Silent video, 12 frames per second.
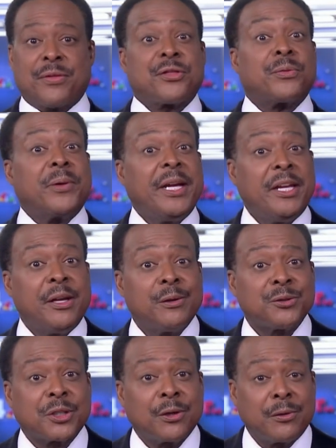3
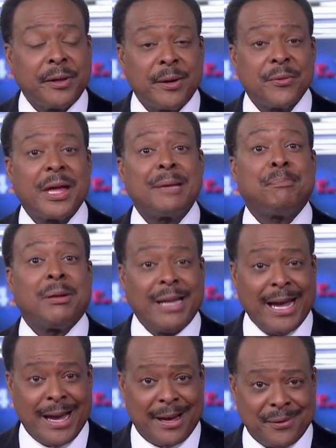years earlier than
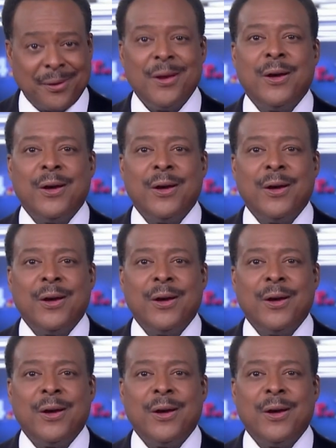planned.